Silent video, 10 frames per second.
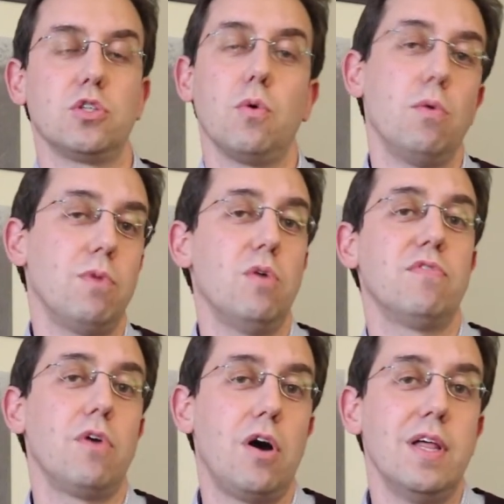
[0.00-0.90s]
So
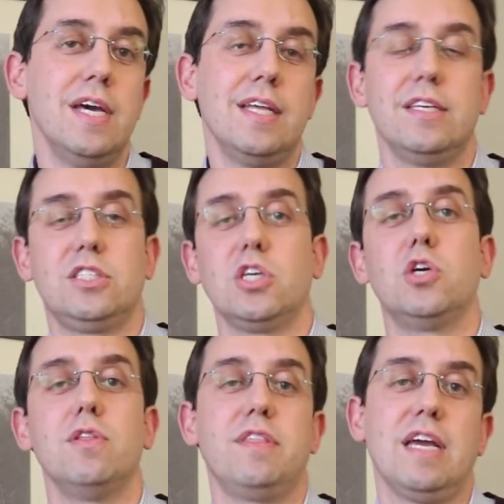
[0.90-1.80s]
overall, it's a
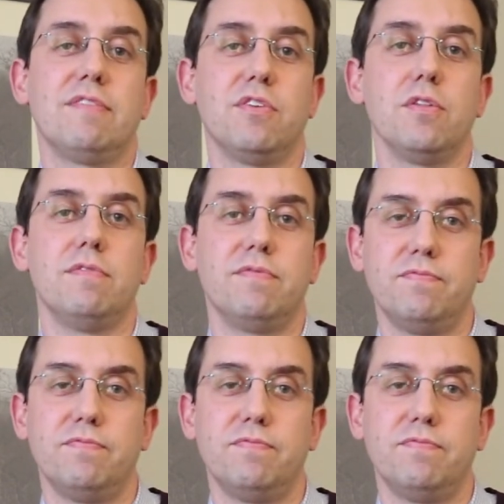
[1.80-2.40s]
good thing for,